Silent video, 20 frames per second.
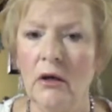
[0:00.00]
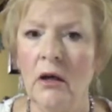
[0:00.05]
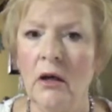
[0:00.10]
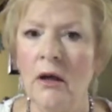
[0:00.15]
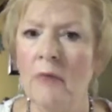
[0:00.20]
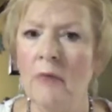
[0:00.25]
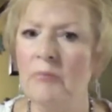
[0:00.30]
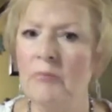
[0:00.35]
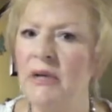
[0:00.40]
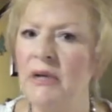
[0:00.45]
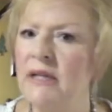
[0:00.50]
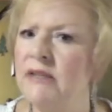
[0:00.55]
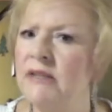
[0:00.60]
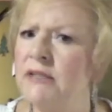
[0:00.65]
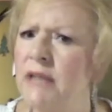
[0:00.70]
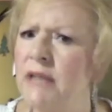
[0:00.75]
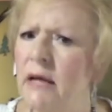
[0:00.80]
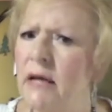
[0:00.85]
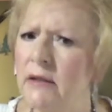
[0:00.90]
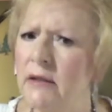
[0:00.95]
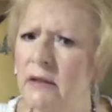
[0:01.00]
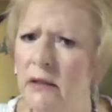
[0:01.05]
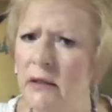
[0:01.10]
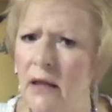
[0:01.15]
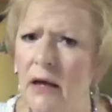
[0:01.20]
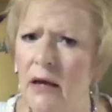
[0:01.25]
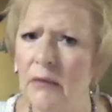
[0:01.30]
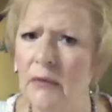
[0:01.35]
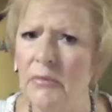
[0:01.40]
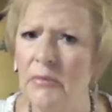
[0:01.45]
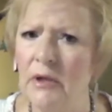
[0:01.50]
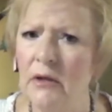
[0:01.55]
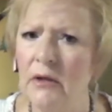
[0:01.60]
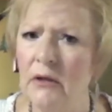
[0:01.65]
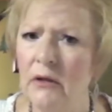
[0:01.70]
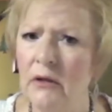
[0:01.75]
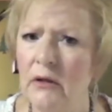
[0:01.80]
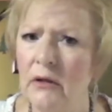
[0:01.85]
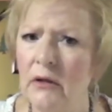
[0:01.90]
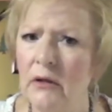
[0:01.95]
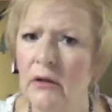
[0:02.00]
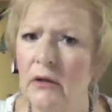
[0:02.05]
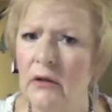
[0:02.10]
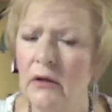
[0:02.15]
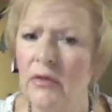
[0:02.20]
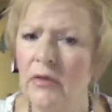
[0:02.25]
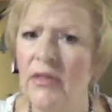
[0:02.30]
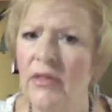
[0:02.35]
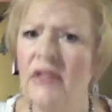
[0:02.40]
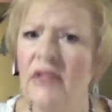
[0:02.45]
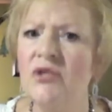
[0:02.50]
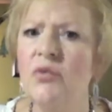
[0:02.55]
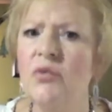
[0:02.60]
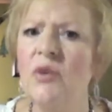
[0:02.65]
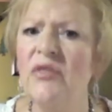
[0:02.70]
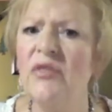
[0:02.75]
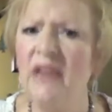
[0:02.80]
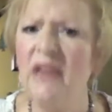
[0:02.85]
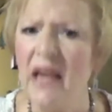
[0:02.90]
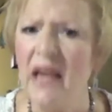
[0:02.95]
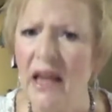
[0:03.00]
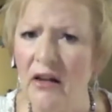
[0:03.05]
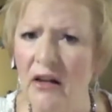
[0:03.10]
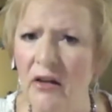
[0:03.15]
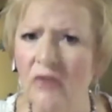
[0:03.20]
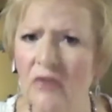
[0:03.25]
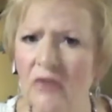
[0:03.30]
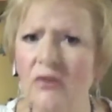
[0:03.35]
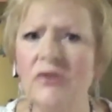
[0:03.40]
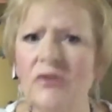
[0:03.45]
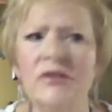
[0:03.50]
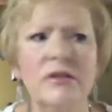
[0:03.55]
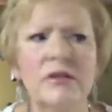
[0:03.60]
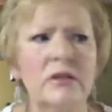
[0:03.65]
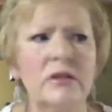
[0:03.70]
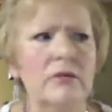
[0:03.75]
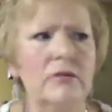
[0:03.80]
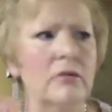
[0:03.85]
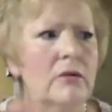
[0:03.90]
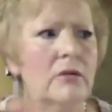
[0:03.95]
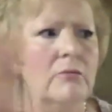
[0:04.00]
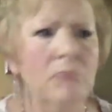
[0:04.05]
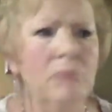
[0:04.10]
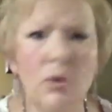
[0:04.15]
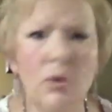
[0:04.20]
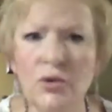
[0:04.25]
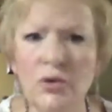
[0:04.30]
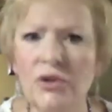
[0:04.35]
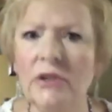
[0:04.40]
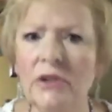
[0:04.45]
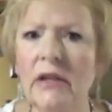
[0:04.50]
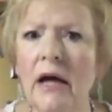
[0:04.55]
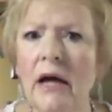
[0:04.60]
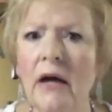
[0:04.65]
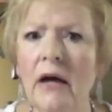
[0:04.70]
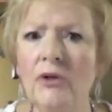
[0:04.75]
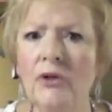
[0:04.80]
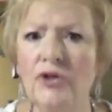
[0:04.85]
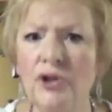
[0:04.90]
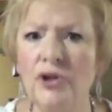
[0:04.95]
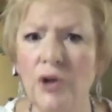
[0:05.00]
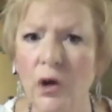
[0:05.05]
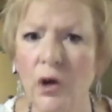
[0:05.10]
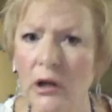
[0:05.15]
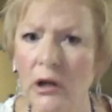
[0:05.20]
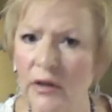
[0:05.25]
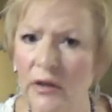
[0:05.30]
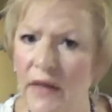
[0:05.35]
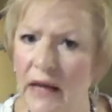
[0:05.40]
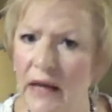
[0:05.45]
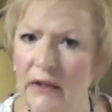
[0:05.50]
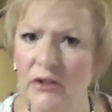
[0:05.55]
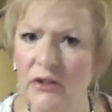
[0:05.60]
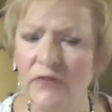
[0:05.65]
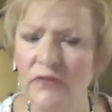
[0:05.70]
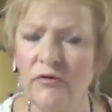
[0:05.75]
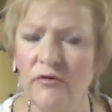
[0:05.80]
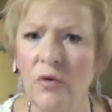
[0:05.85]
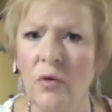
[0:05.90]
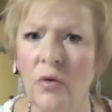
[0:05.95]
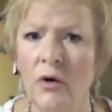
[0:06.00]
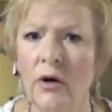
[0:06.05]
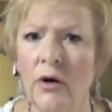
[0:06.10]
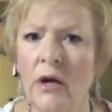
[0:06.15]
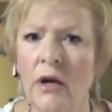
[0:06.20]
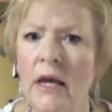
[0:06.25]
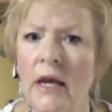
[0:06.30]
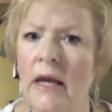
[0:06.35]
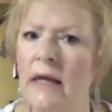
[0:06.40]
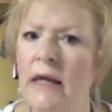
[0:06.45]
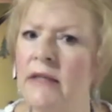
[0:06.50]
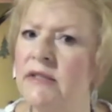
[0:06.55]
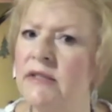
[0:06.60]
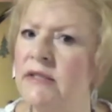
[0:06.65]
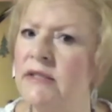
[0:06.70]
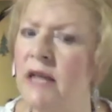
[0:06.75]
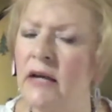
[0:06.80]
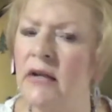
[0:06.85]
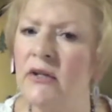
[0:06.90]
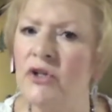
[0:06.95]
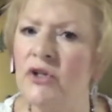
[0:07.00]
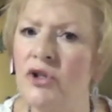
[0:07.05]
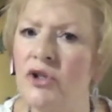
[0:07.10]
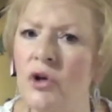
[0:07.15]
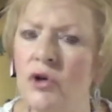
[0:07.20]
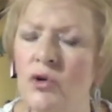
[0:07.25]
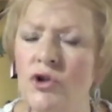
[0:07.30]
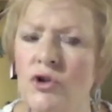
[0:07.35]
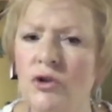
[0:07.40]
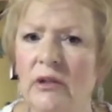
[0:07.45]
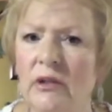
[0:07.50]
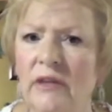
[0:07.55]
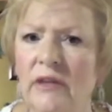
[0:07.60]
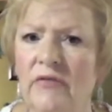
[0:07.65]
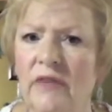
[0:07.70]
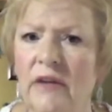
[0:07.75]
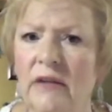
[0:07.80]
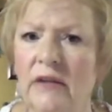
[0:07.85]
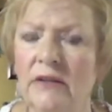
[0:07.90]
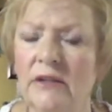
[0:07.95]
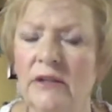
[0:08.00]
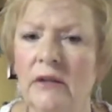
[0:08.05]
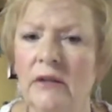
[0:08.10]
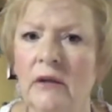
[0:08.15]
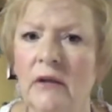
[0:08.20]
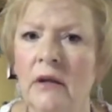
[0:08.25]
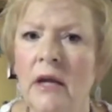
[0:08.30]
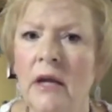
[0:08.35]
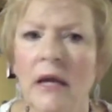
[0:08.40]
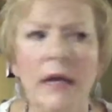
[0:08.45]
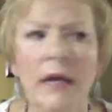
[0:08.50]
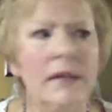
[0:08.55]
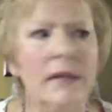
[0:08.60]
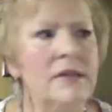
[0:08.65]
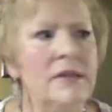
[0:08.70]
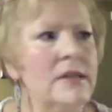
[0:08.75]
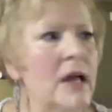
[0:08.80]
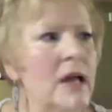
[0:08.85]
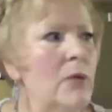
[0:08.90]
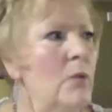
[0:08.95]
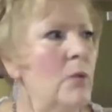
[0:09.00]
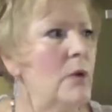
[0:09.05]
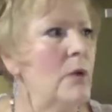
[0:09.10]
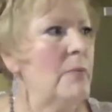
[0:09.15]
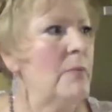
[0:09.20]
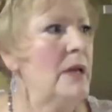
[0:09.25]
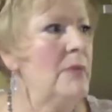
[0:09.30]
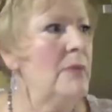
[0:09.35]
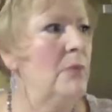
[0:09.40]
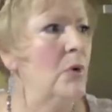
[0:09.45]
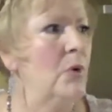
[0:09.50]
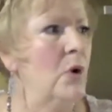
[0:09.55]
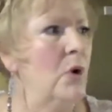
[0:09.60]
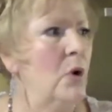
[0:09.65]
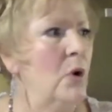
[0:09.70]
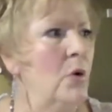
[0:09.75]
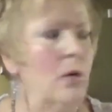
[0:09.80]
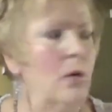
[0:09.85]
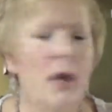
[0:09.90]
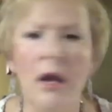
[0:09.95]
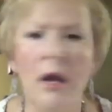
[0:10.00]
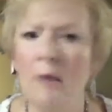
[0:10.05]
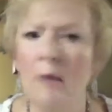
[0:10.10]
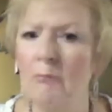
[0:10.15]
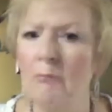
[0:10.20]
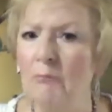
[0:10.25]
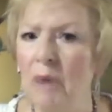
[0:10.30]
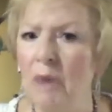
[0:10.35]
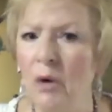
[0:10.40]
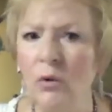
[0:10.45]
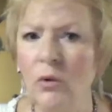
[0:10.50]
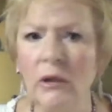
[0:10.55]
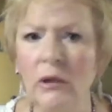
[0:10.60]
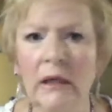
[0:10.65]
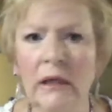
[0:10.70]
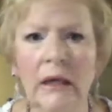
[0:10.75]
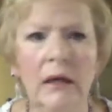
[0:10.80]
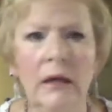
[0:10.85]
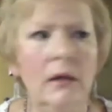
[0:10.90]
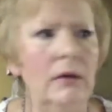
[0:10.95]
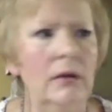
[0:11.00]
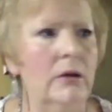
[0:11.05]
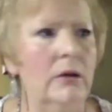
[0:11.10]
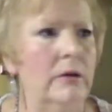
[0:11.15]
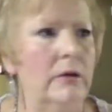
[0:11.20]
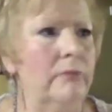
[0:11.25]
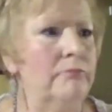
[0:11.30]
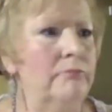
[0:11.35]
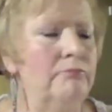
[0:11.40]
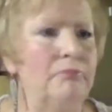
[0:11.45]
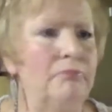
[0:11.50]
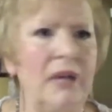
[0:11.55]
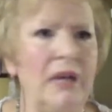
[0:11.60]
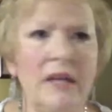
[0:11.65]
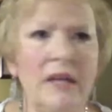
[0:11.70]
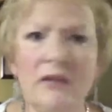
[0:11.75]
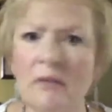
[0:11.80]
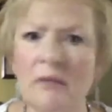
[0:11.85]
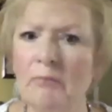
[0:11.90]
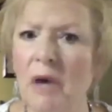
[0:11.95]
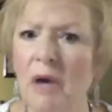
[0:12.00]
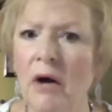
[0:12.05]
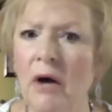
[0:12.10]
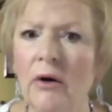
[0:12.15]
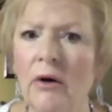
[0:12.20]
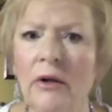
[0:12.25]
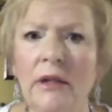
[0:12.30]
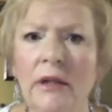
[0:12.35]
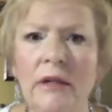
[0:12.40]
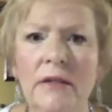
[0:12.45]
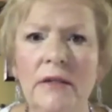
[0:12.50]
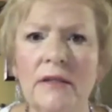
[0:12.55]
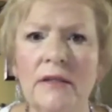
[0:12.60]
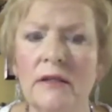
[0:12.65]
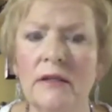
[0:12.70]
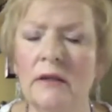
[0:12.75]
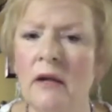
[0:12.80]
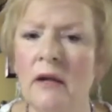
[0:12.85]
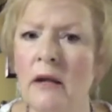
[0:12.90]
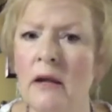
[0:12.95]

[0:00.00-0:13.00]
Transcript: but it's not a club. That's what the Elks and the Moose Lodge and all of that is for. It's not a social event. It's not where people go bowling and pizza parties and